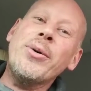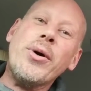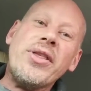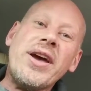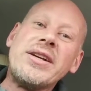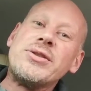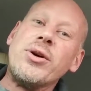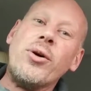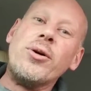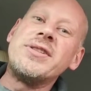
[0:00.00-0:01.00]
With
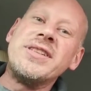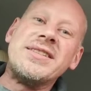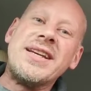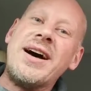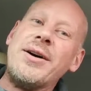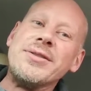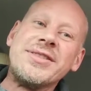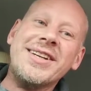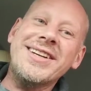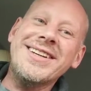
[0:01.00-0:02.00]
extra horsey sauce.